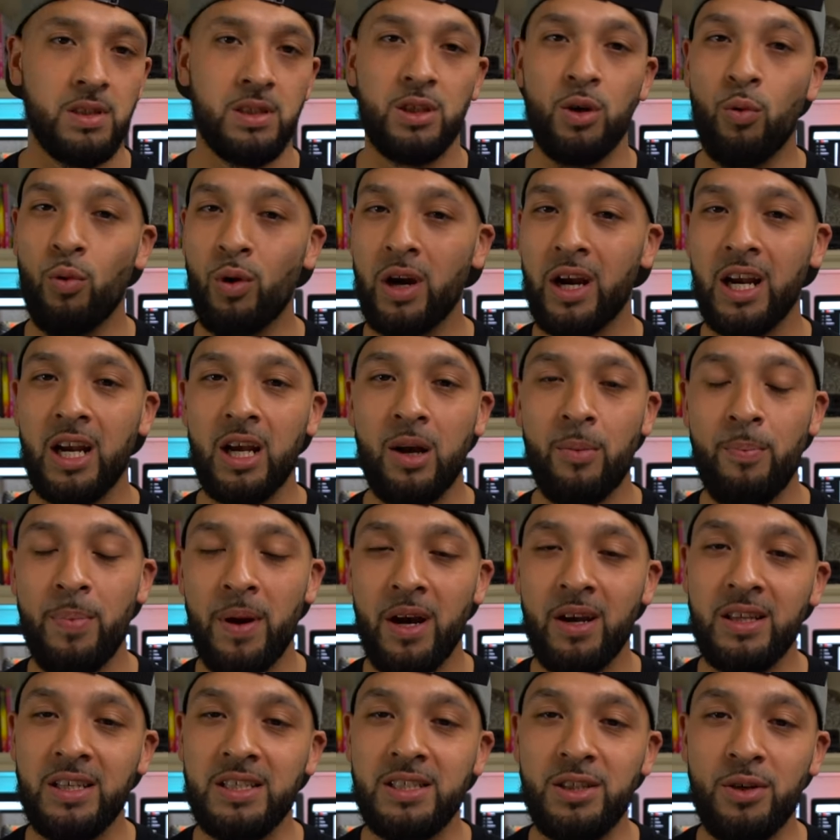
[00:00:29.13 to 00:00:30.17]
So we're going to
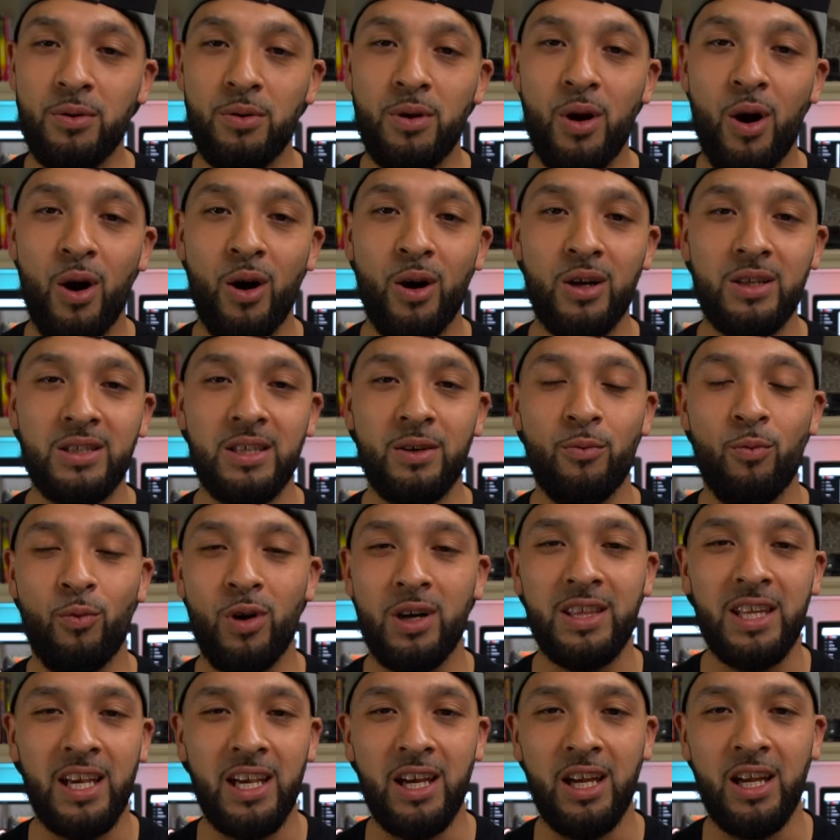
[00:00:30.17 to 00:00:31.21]
compare these two cards, and
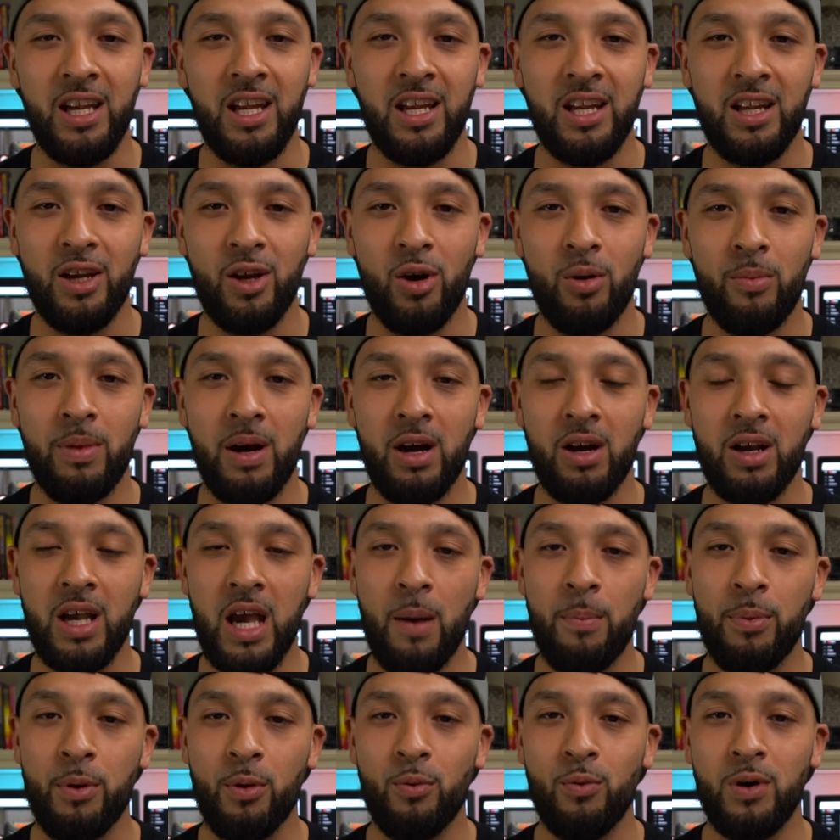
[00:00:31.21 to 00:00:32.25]
one thing you need to know about
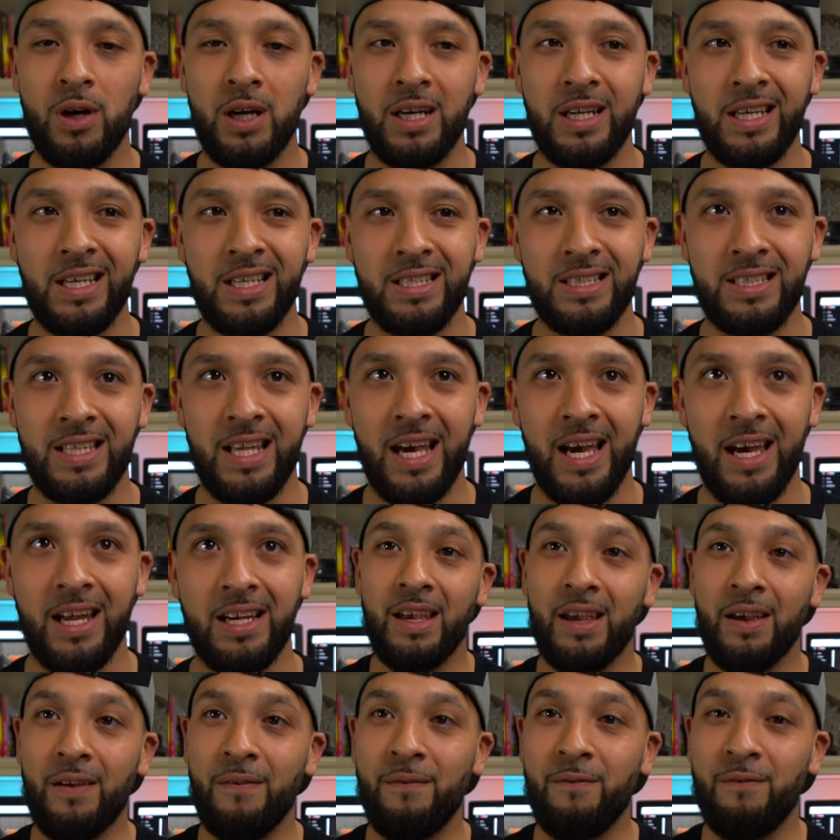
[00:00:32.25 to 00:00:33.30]
Capital One is
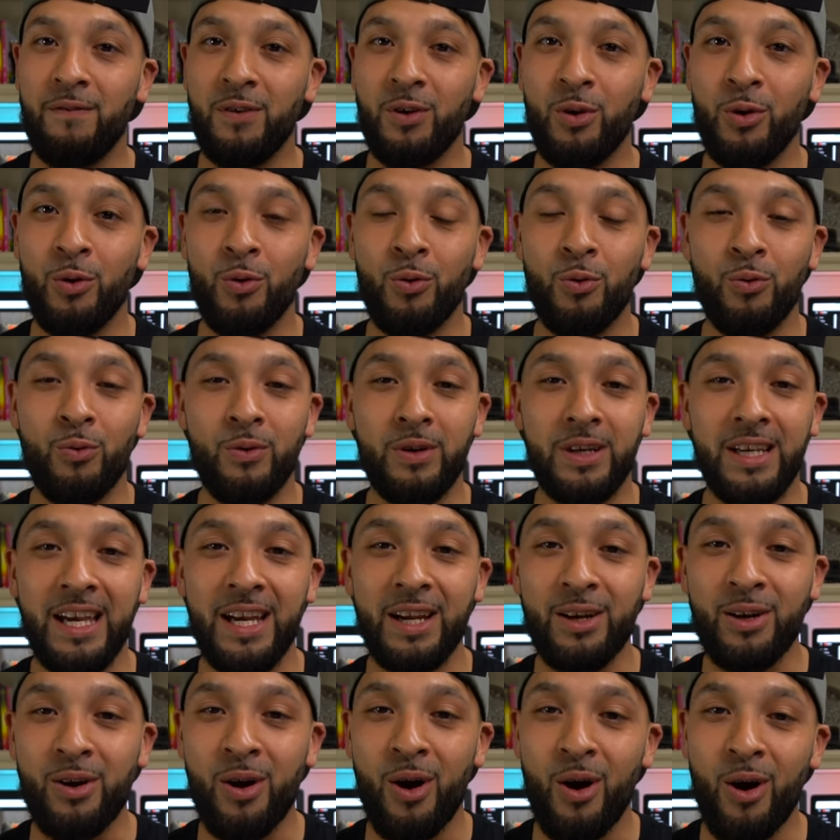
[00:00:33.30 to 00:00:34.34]
that if you
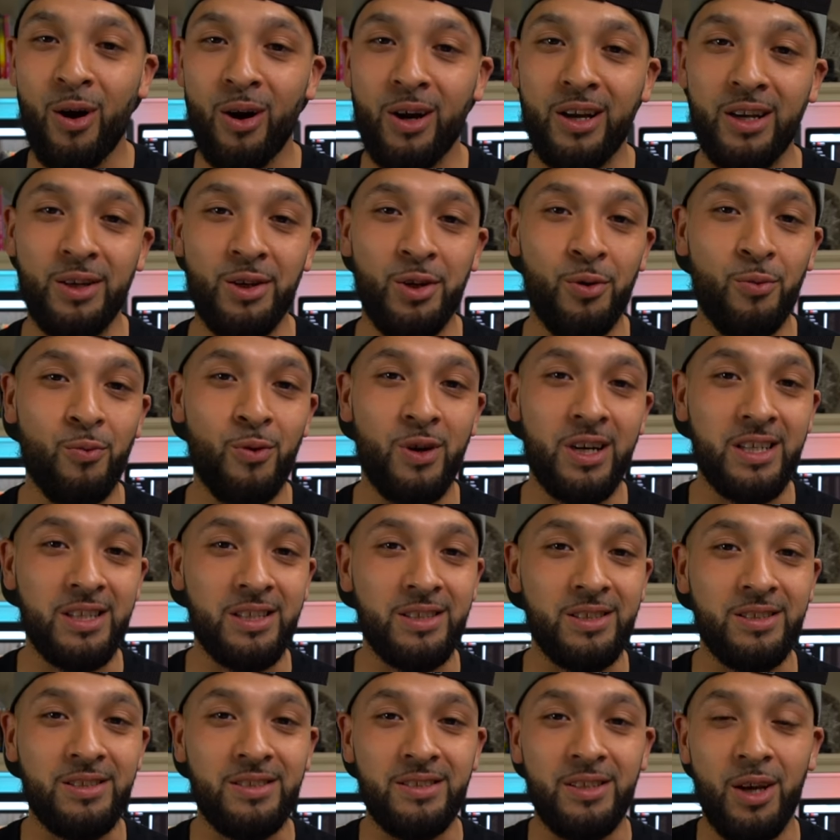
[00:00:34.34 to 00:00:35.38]
get a card and you want
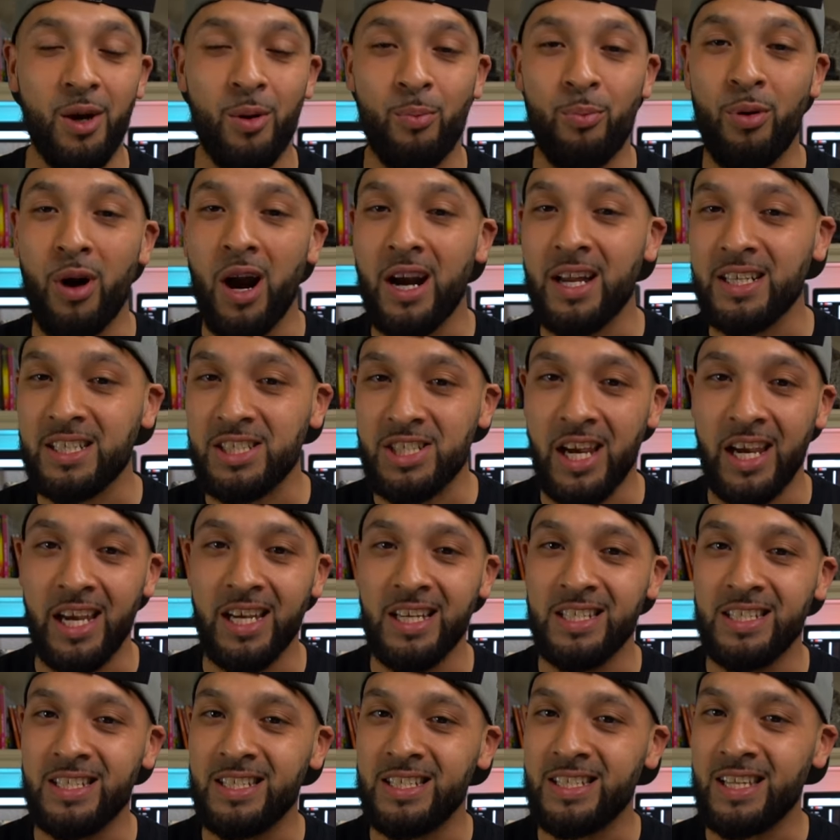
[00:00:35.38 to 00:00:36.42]
to, you know, product
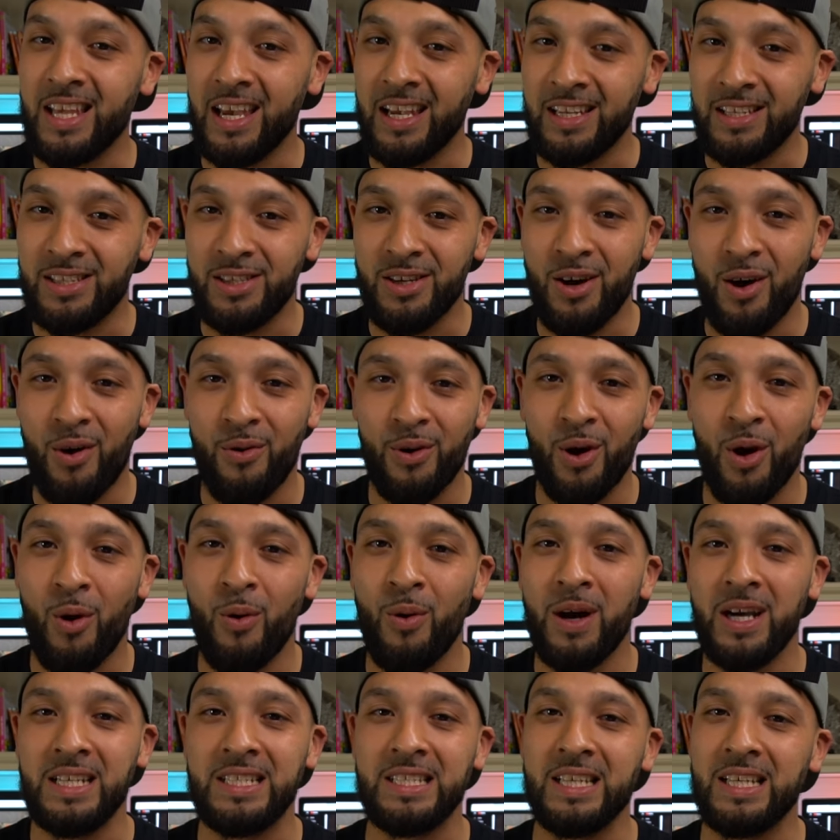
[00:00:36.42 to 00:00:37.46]
change, they don't
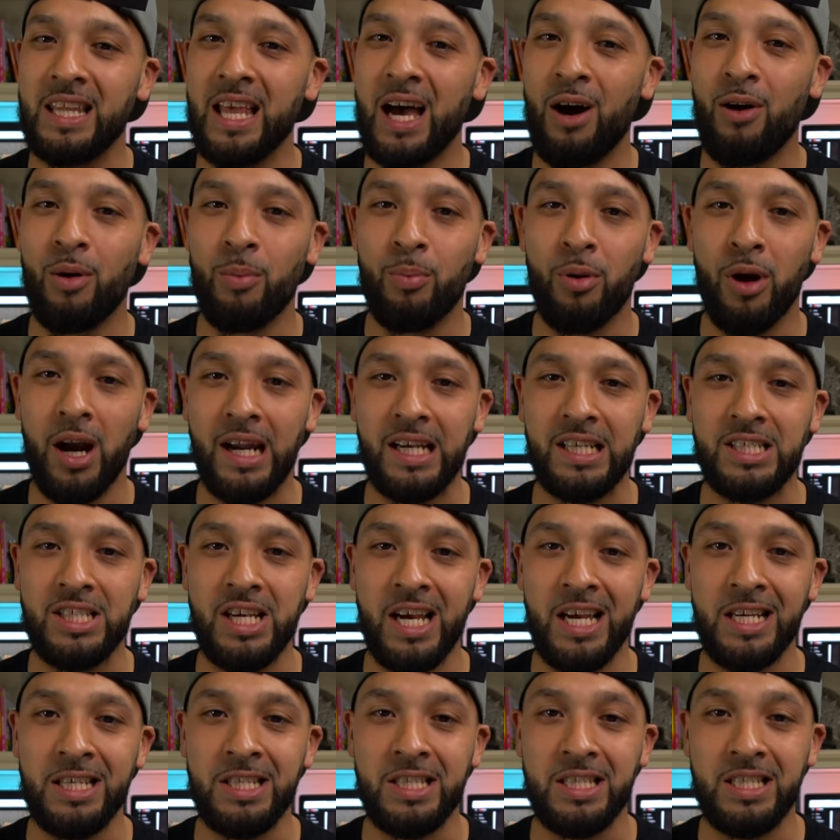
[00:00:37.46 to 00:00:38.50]
always allow a product
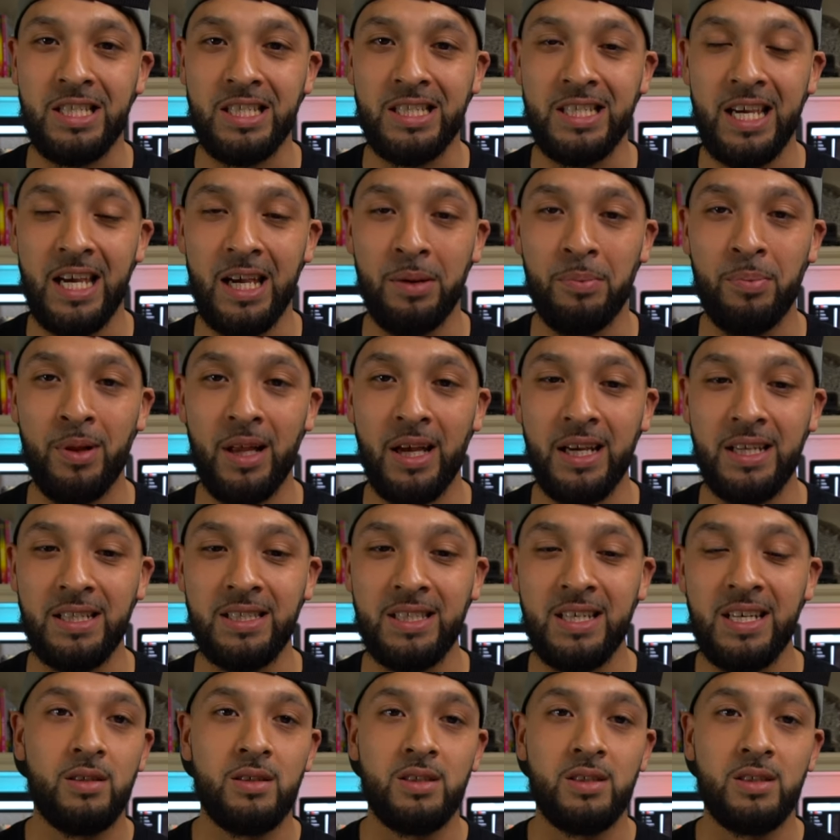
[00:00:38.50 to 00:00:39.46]
change to take place.